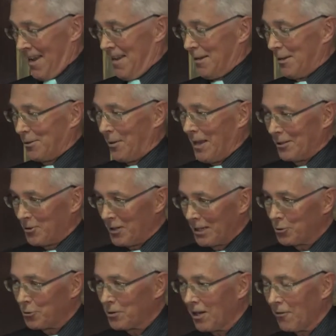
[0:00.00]
that
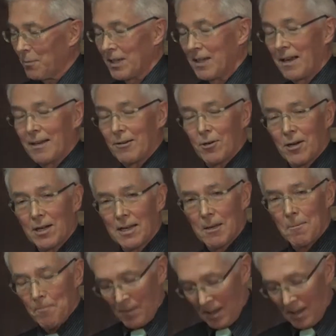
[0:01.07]
things should have been done earlier,